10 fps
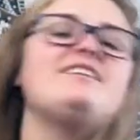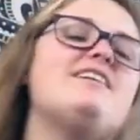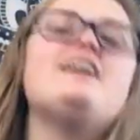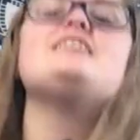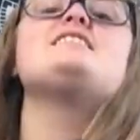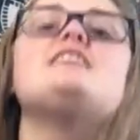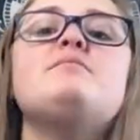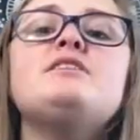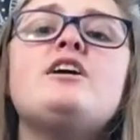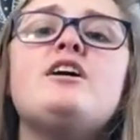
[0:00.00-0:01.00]
Alright, just
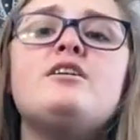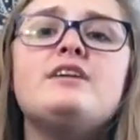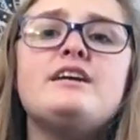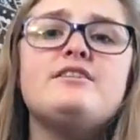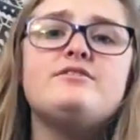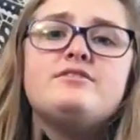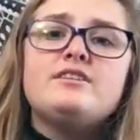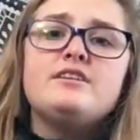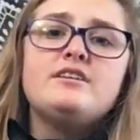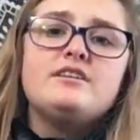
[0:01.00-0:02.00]
let me know if
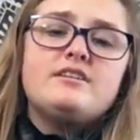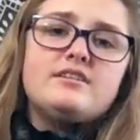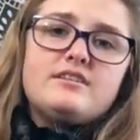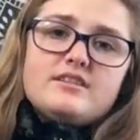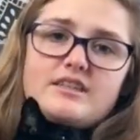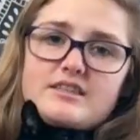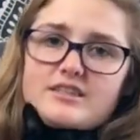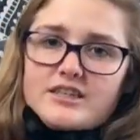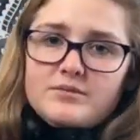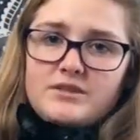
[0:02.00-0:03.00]

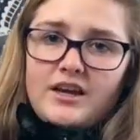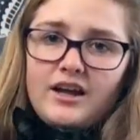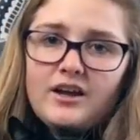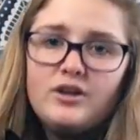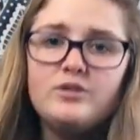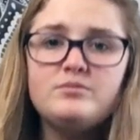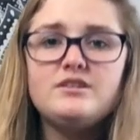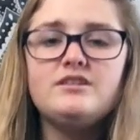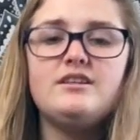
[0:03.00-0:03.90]
these tips helped.